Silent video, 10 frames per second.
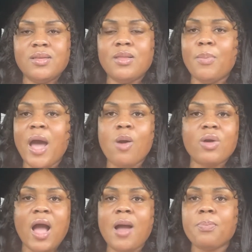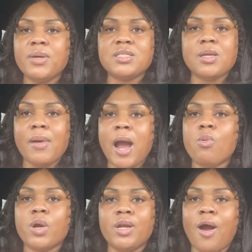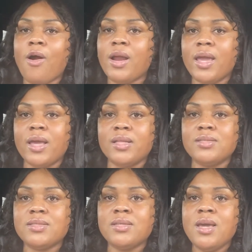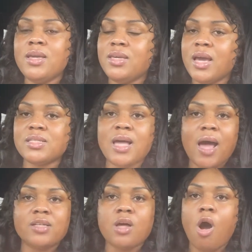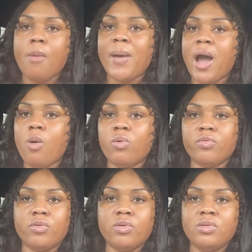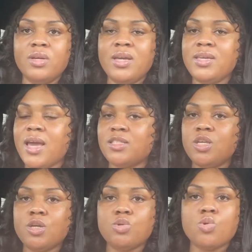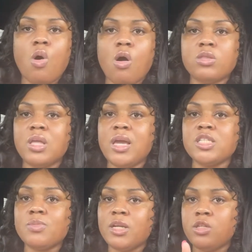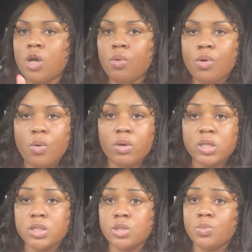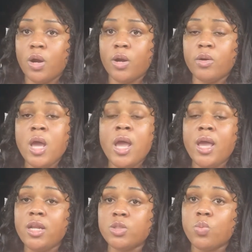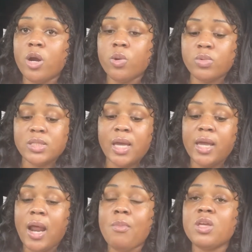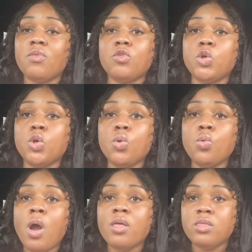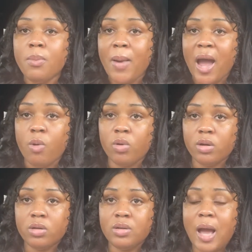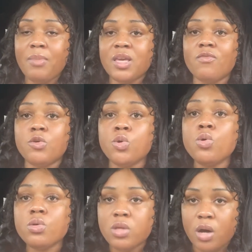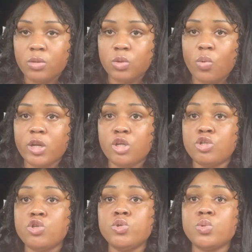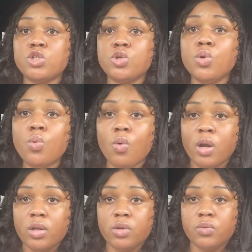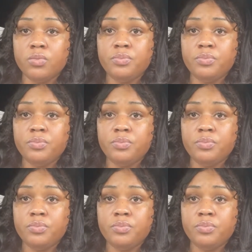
The power God puts the power in our hands. Yes, God is all powerful. Yes, he can do all things, but he don't go against his word. And his word was saying, I'm going to give you the power. I'm going to give you the authority to choose what you want to do.